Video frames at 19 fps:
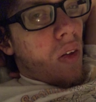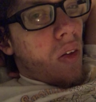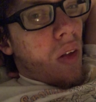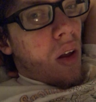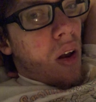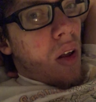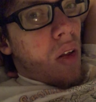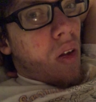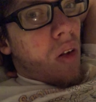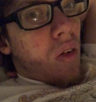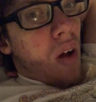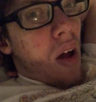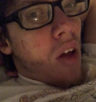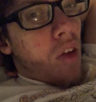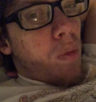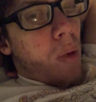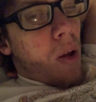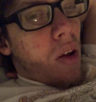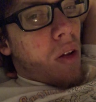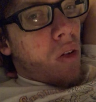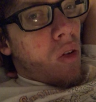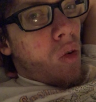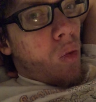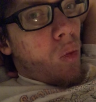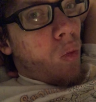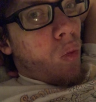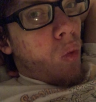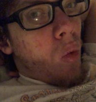and the Crash
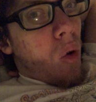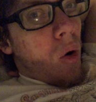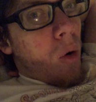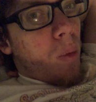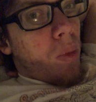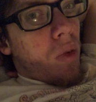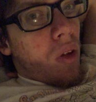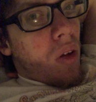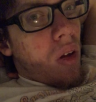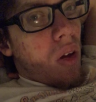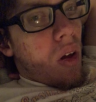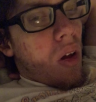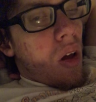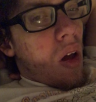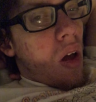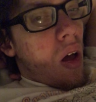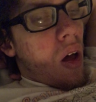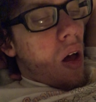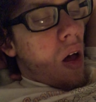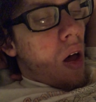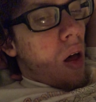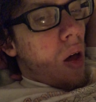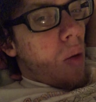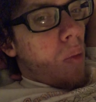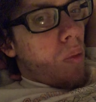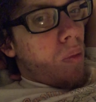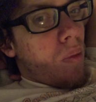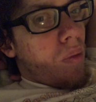Bandicoot Warped.
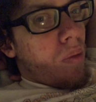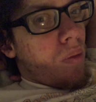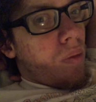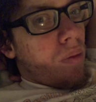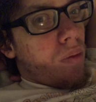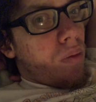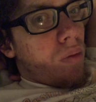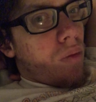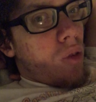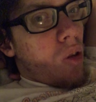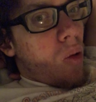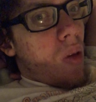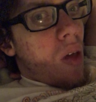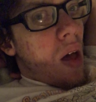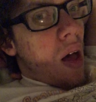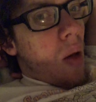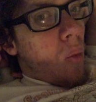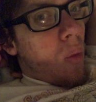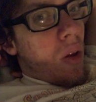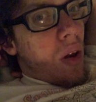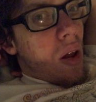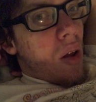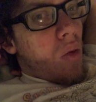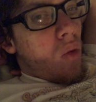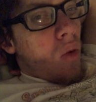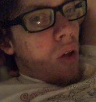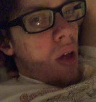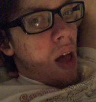Um, so yeah, we
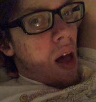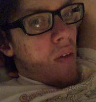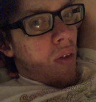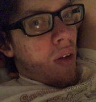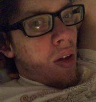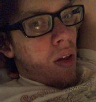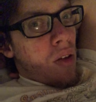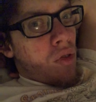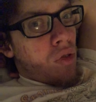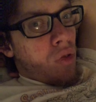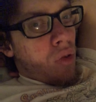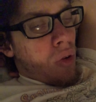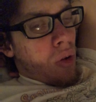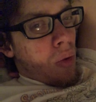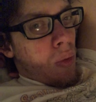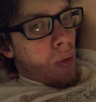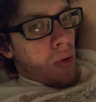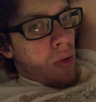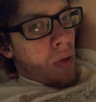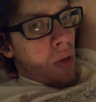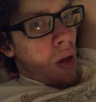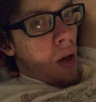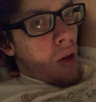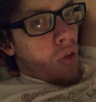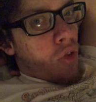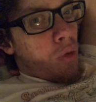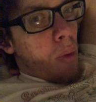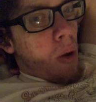didn't really have a history with
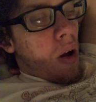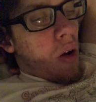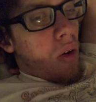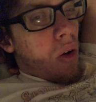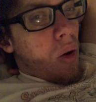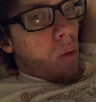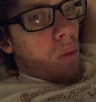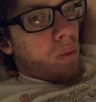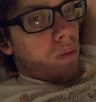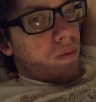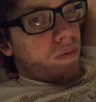uh, Spyro.